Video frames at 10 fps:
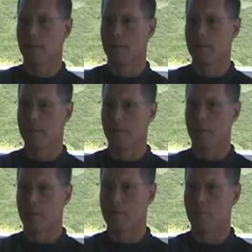the Sea
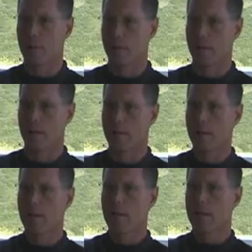Org. It's working like
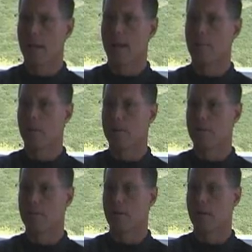gangbusters.